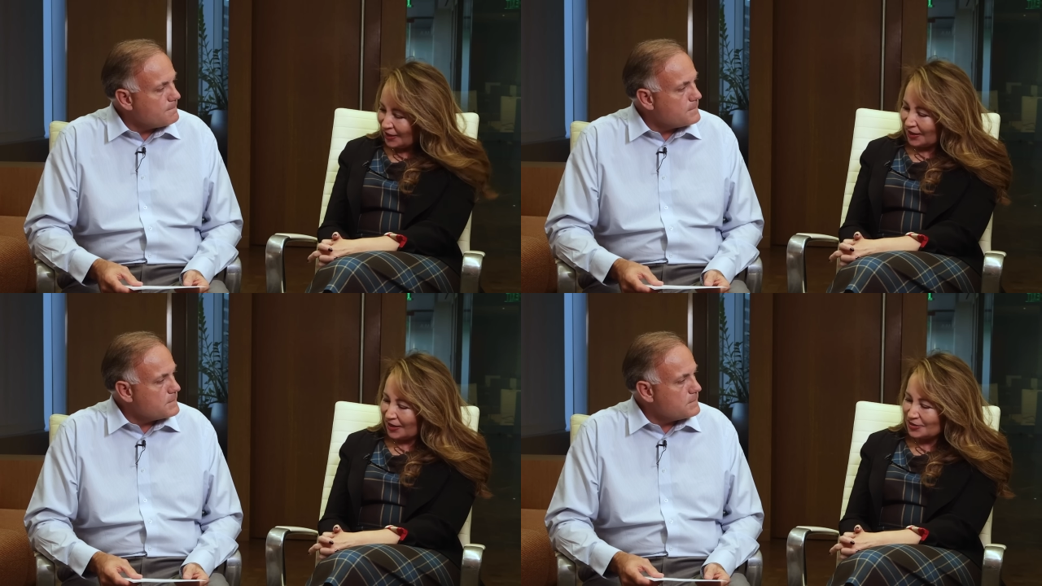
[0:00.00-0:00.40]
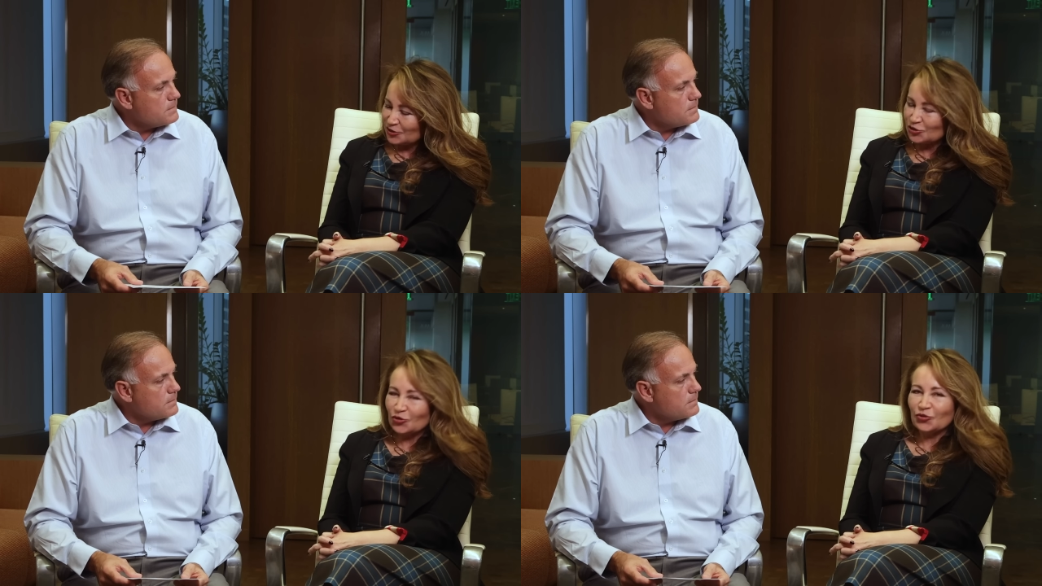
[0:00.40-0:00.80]
Speaker 1: Uh,
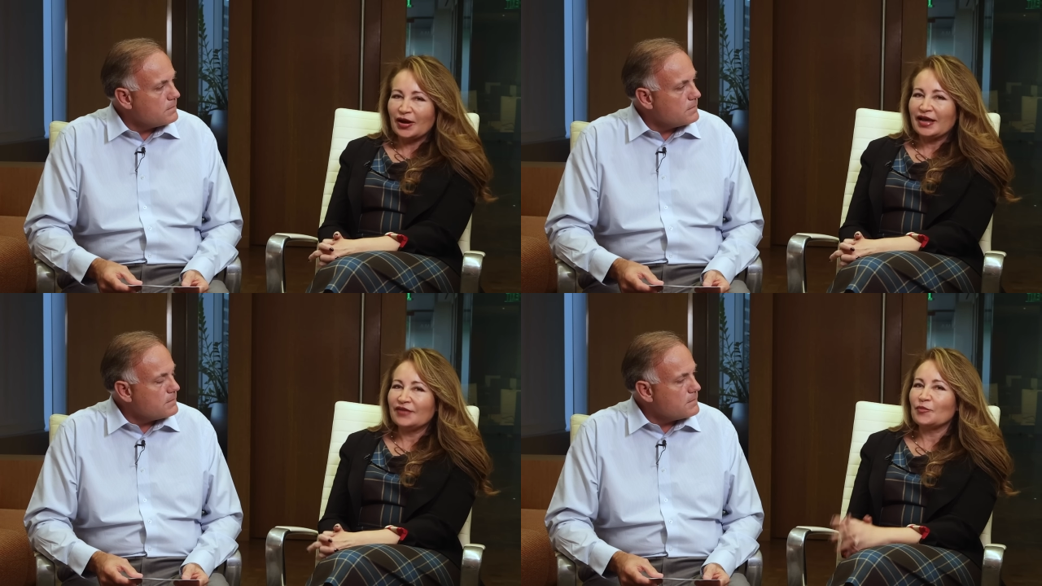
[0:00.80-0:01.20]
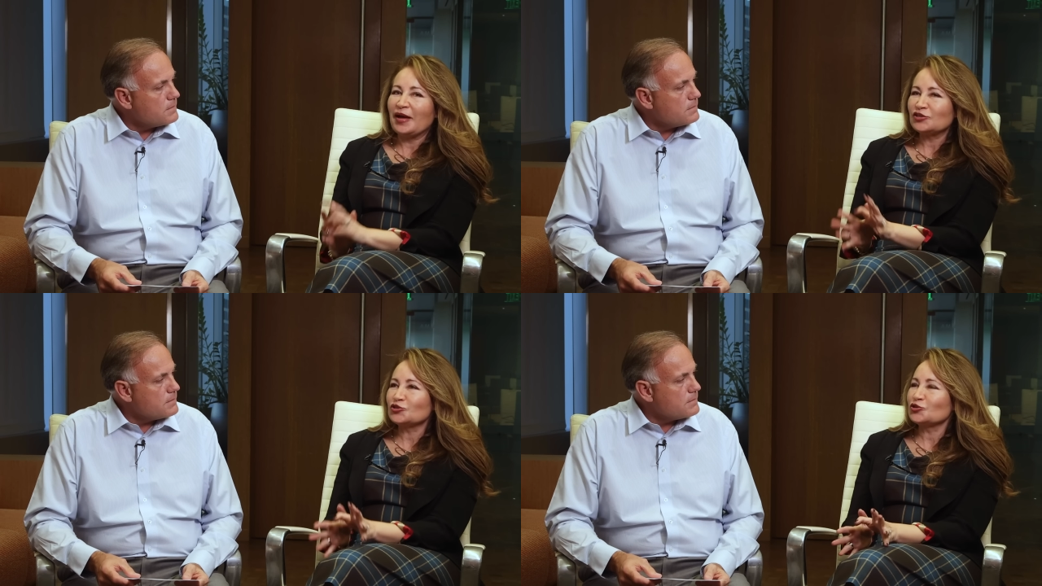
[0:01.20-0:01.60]
so I have a
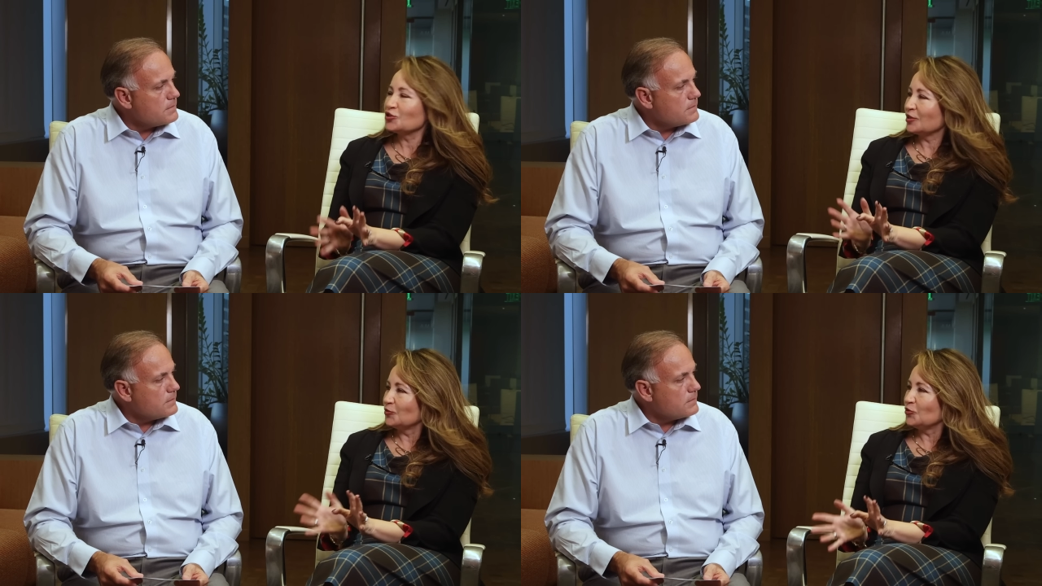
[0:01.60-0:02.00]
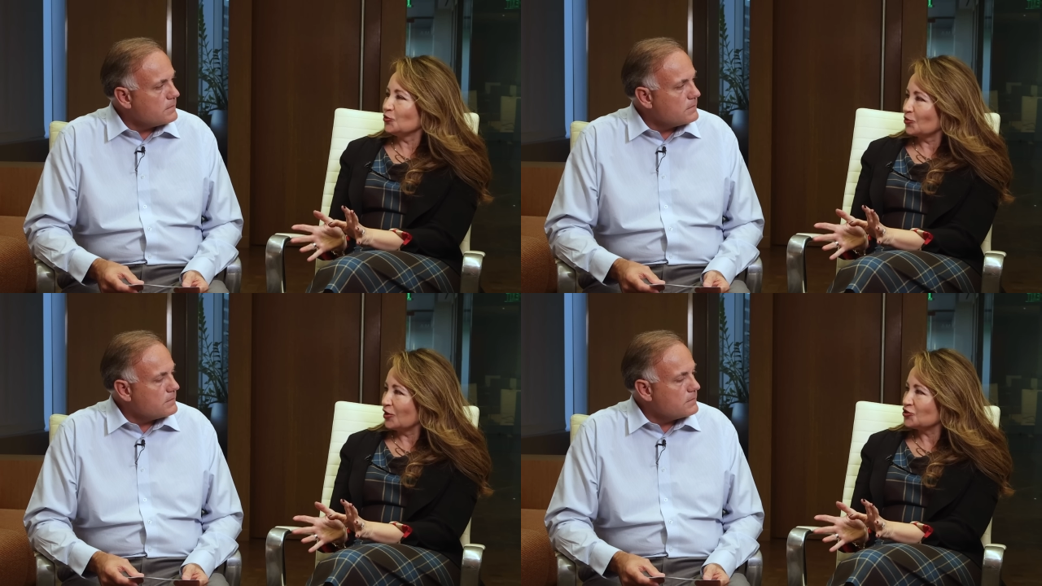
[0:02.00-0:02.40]
bachelor's in
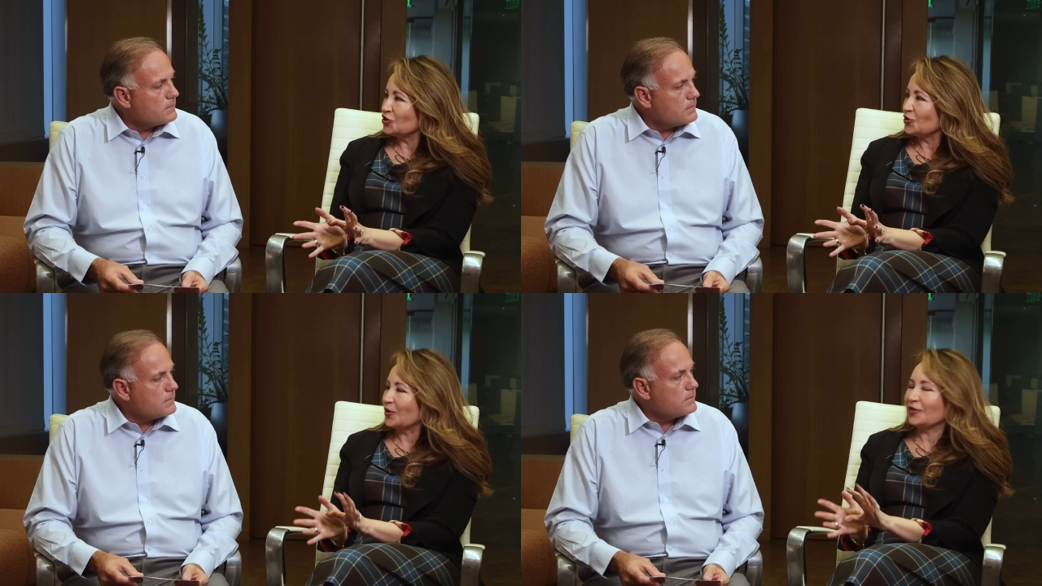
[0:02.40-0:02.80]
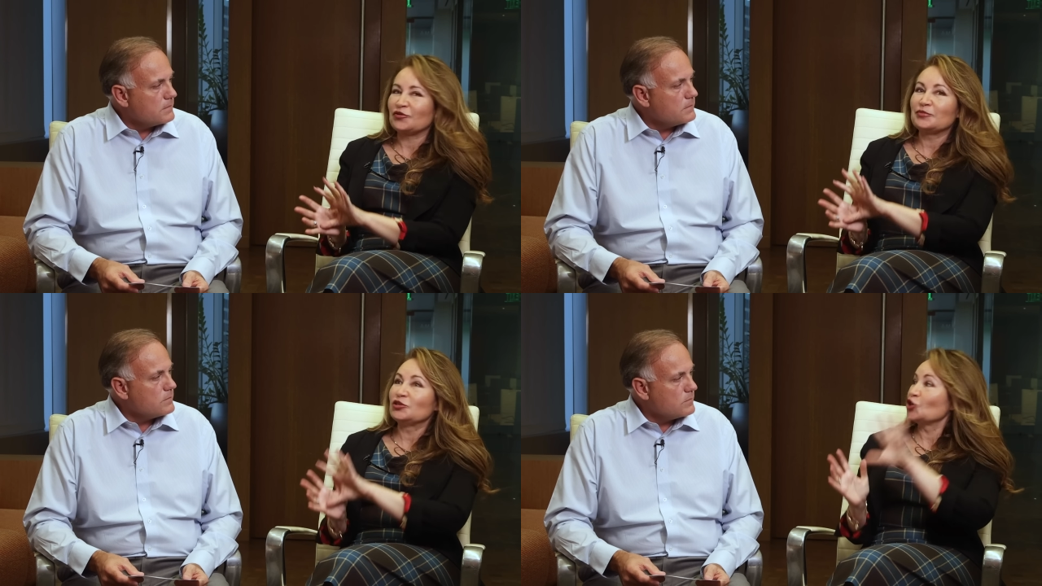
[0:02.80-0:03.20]
computer engineering
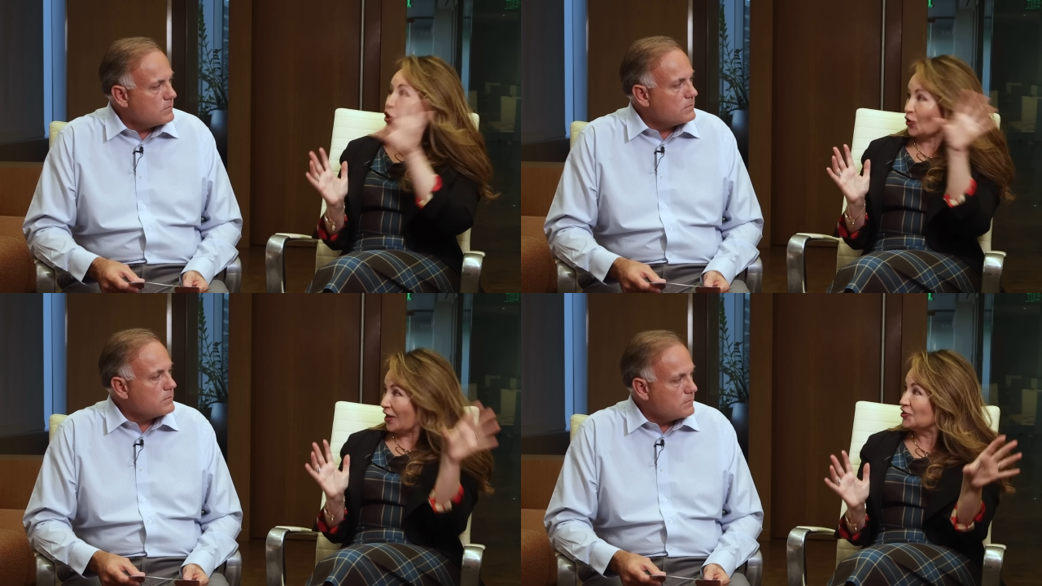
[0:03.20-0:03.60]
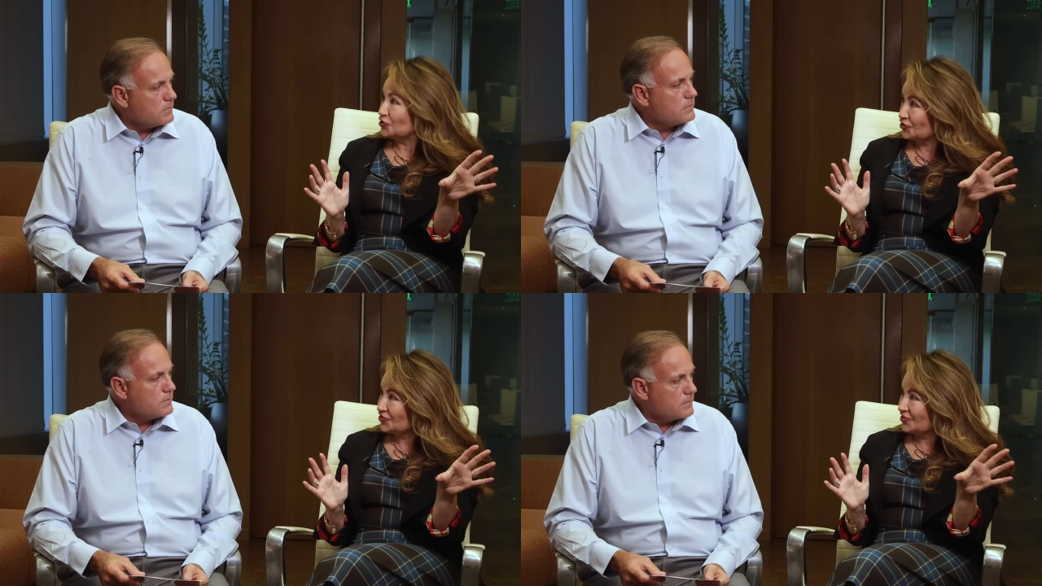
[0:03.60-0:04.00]
from the dark
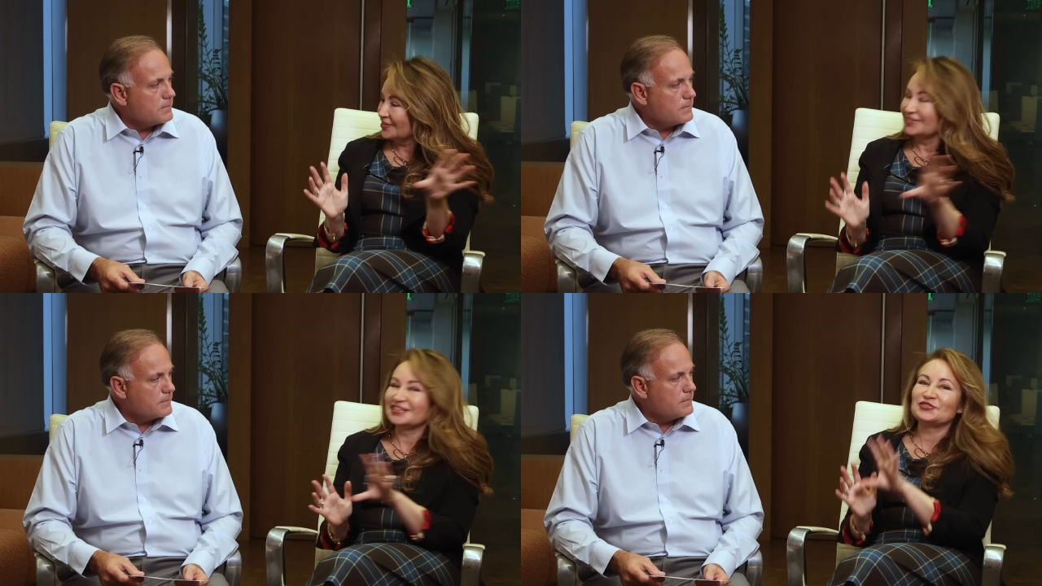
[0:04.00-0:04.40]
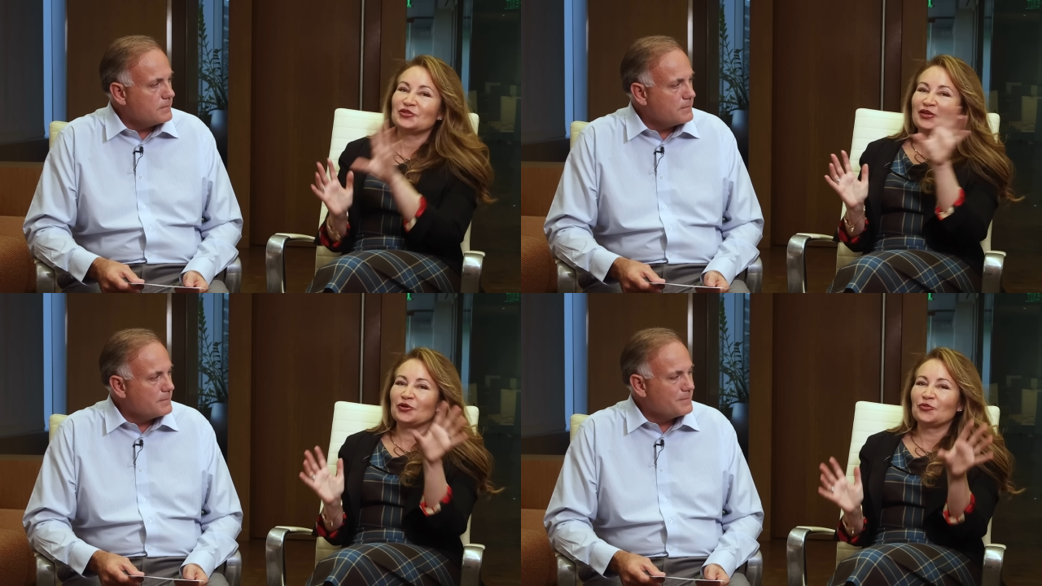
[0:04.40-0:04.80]
ages, mm -hmm.
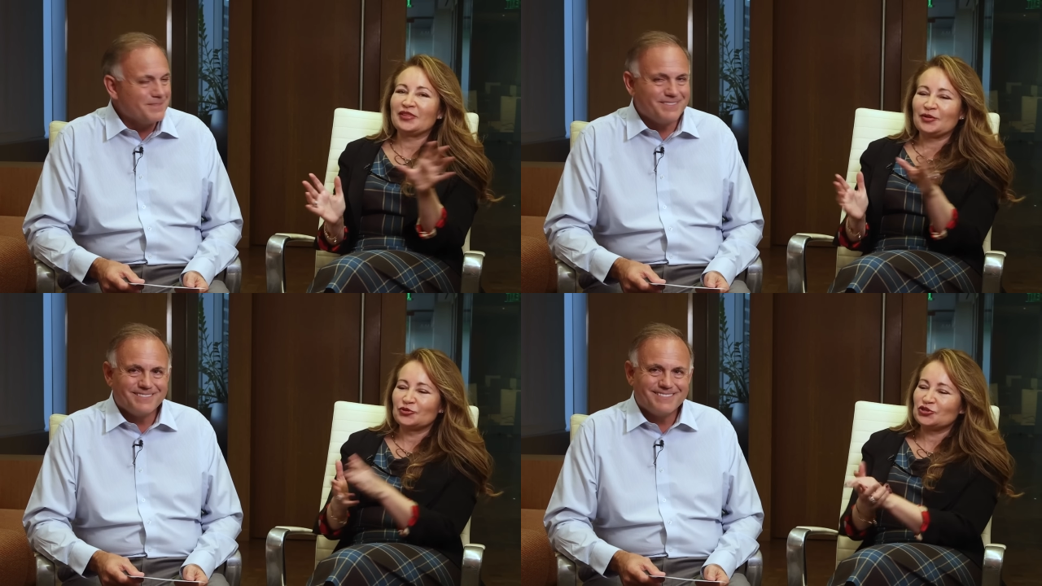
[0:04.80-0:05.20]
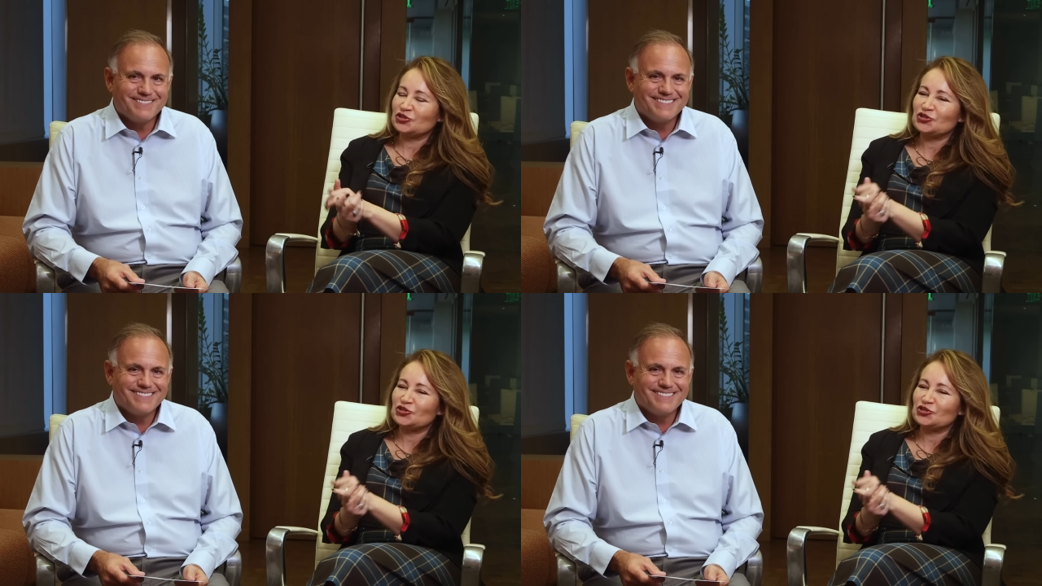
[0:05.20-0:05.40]
the, you know, when they were just